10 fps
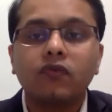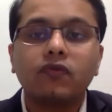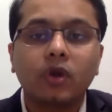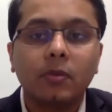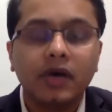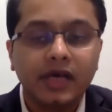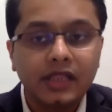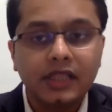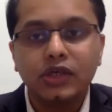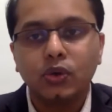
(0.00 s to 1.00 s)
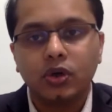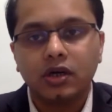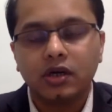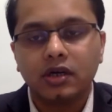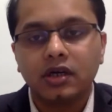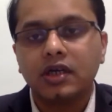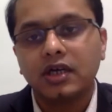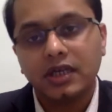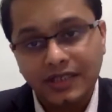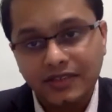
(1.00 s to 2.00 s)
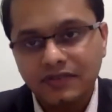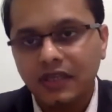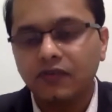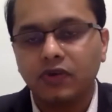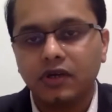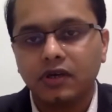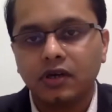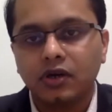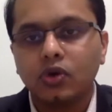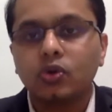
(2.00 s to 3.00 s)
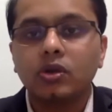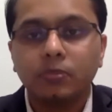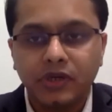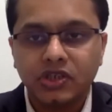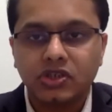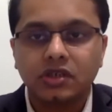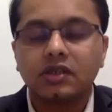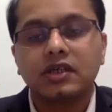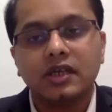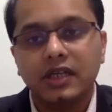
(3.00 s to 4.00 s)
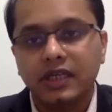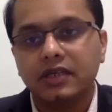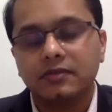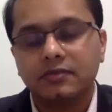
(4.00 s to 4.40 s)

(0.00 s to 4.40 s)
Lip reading: from a healthy donor is given to the patient in need.